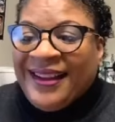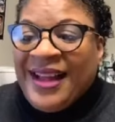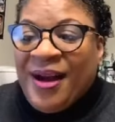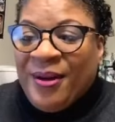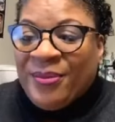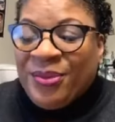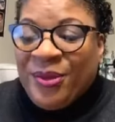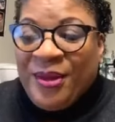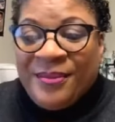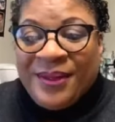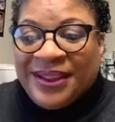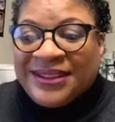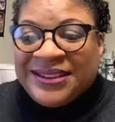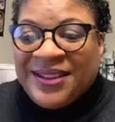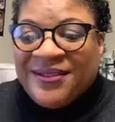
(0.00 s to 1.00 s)
Now I'm throwing
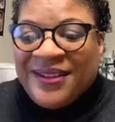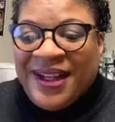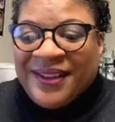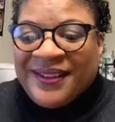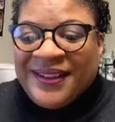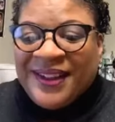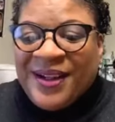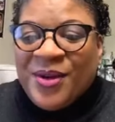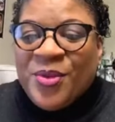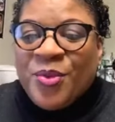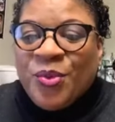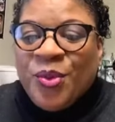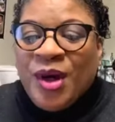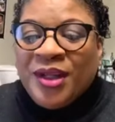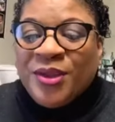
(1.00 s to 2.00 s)
myself out there.
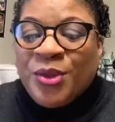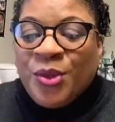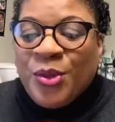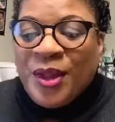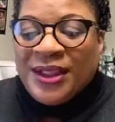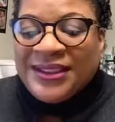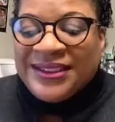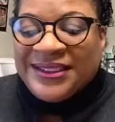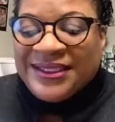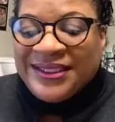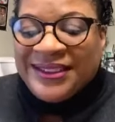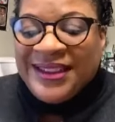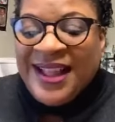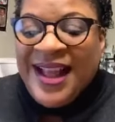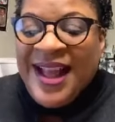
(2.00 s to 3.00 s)
One
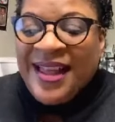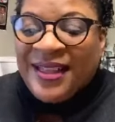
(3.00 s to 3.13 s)
question